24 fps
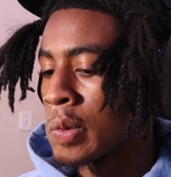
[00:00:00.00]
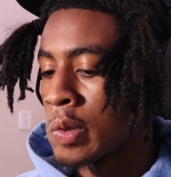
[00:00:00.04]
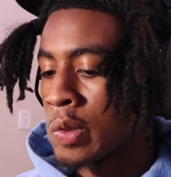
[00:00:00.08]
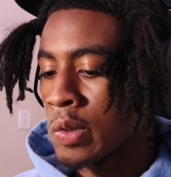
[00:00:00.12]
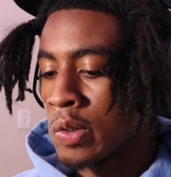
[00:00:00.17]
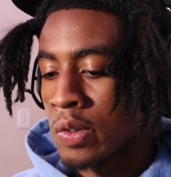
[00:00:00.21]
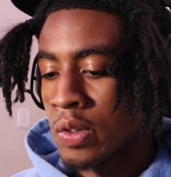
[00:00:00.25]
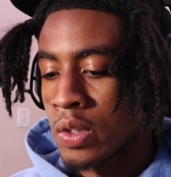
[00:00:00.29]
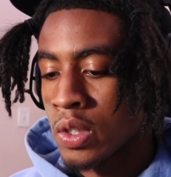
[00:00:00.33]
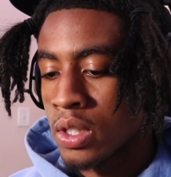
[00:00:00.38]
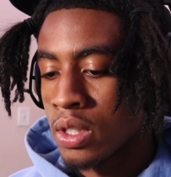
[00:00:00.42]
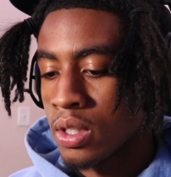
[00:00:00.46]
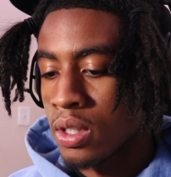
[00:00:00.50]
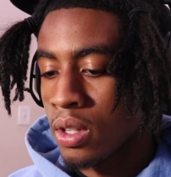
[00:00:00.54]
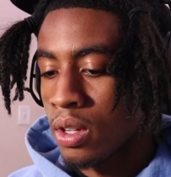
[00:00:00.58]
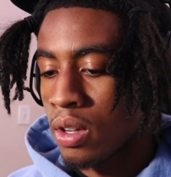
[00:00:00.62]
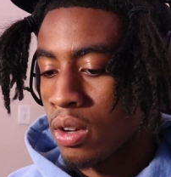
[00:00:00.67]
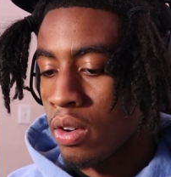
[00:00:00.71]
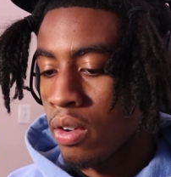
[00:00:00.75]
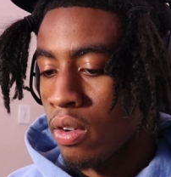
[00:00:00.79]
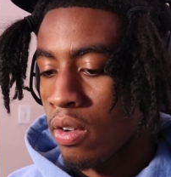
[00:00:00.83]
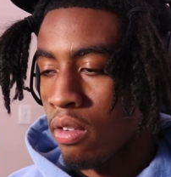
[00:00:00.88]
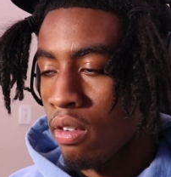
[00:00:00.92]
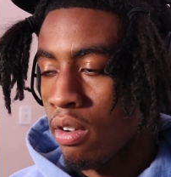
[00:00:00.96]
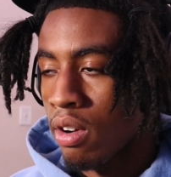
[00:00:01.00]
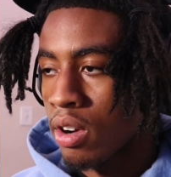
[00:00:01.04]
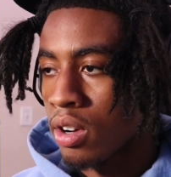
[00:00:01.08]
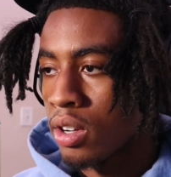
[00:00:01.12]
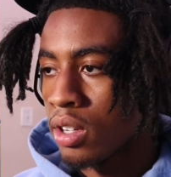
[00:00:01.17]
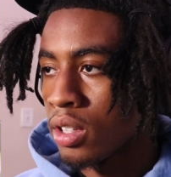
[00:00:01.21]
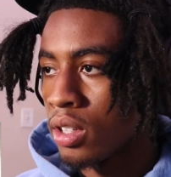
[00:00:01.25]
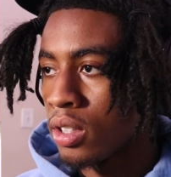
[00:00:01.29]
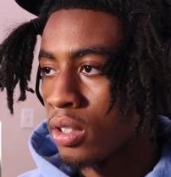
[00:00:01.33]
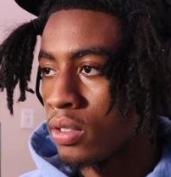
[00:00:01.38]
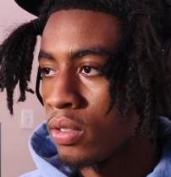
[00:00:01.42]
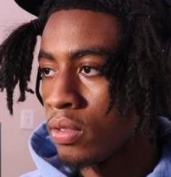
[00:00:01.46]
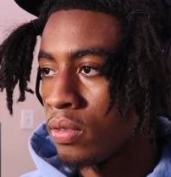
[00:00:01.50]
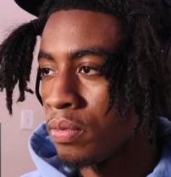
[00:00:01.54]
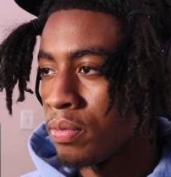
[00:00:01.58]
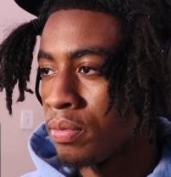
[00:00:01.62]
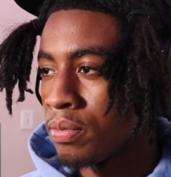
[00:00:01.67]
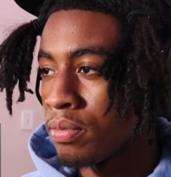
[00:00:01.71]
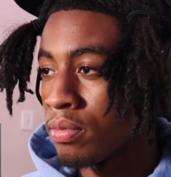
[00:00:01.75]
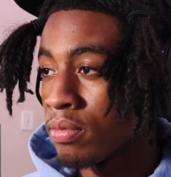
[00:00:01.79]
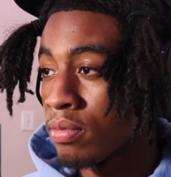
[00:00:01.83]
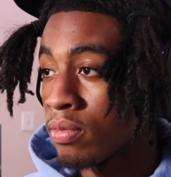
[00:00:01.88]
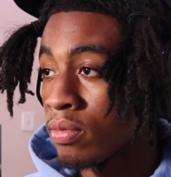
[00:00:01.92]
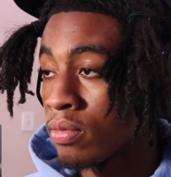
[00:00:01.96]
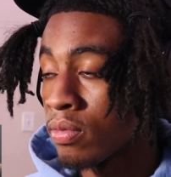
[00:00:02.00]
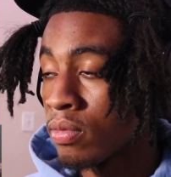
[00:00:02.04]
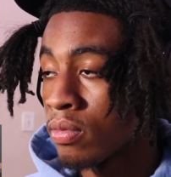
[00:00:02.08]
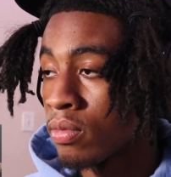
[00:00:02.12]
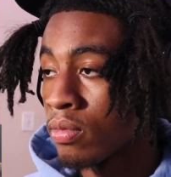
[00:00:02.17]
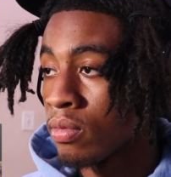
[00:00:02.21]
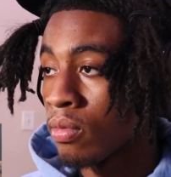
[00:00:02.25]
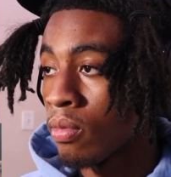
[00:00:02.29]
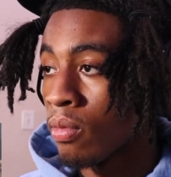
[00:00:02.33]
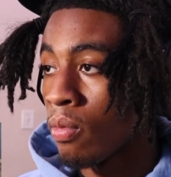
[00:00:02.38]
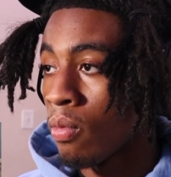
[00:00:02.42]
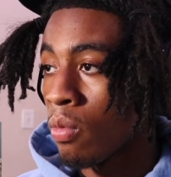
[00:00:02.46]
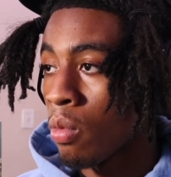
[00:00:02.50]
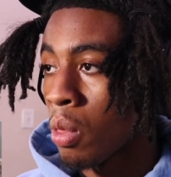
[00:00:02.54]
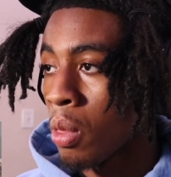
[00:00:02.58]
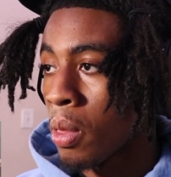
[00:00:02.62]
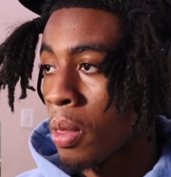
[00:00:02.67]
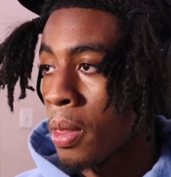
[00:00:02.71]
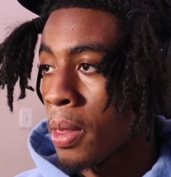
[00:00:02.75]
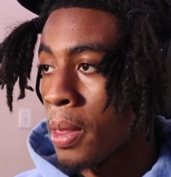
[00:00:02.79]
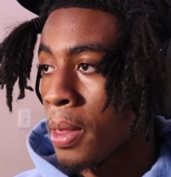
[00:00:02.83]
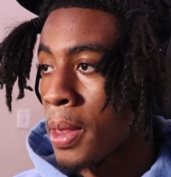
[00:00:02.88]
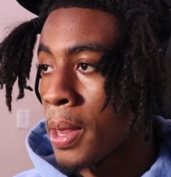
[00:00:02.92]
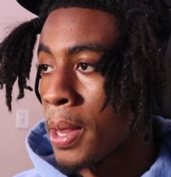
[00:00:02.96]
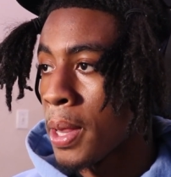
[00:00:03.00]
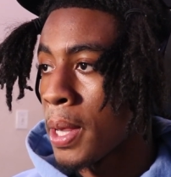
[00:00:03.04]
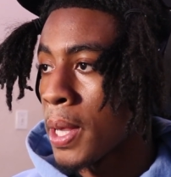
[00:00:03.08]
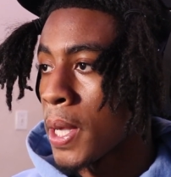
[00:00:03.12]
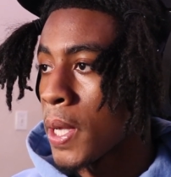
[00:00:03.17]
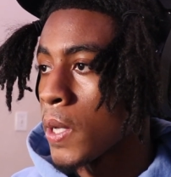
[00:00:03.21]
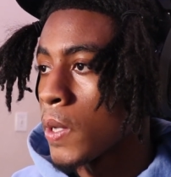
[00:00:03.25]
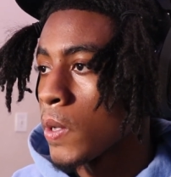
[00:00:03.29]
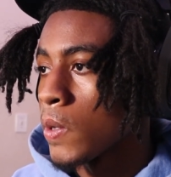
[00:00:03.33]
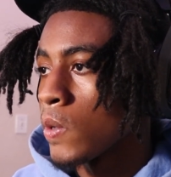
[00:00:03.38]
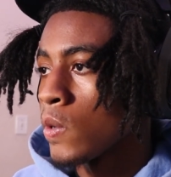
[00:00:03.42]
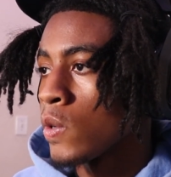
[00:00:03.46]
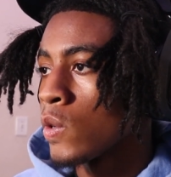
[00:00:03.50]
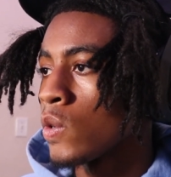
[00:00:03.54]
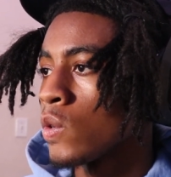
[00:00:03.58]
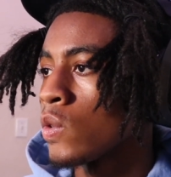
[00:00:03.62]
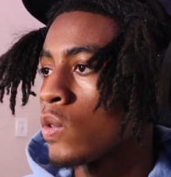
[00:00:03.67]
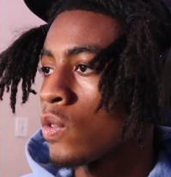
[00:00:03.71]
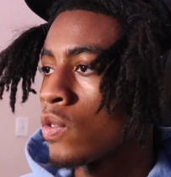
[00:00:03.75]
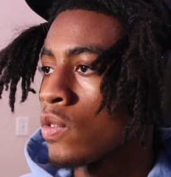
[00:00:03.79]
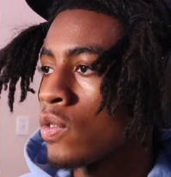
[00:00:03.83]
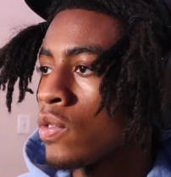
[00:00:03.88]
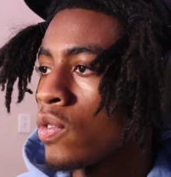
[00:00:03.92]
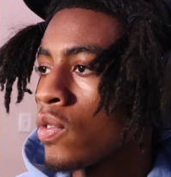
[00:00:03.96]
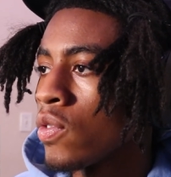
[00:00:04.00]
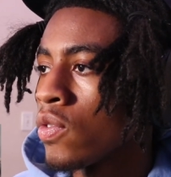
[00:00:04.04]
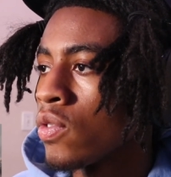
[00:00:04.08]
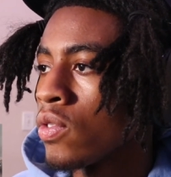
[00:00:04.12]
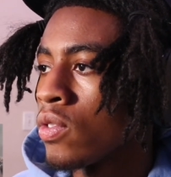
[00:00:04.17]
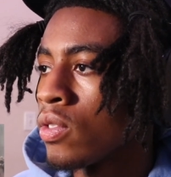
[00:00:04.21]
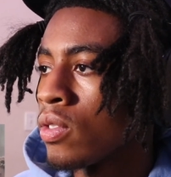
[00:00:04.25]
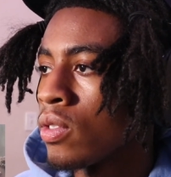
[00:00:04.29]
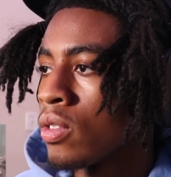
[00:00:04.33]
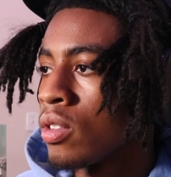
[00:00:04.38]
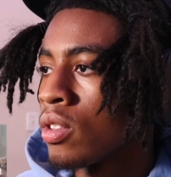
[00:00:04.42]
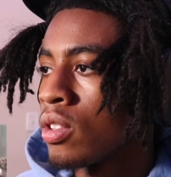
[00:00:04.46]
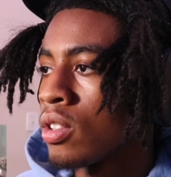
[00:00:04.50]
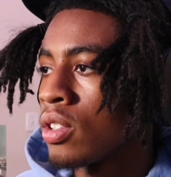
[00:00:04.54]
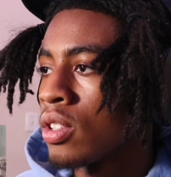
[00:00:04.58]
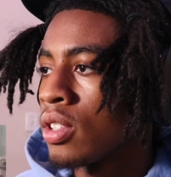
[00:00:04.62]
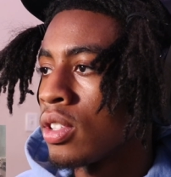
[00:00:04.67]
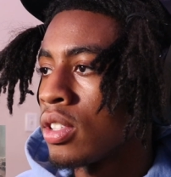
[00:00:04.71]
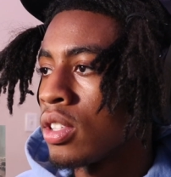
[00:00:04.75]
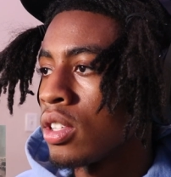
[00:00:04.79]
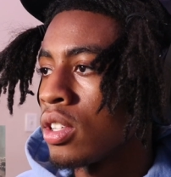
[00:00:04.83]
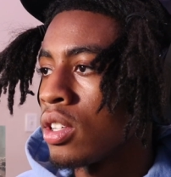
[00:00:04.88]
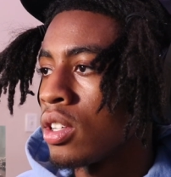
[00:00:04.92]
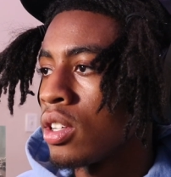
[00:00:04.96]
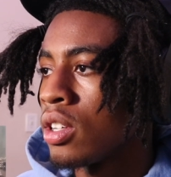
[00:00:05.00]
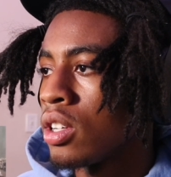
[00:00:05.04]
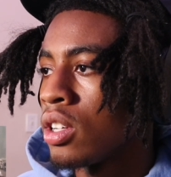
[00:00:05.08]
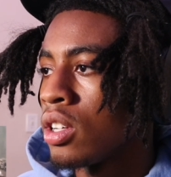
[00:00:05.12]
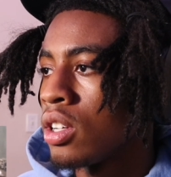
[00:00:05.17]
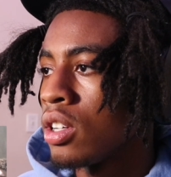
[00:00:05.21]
This is this is the spot. You sure you want to play me to be one? Yes. This is my pregame routine. I was just about to get ready.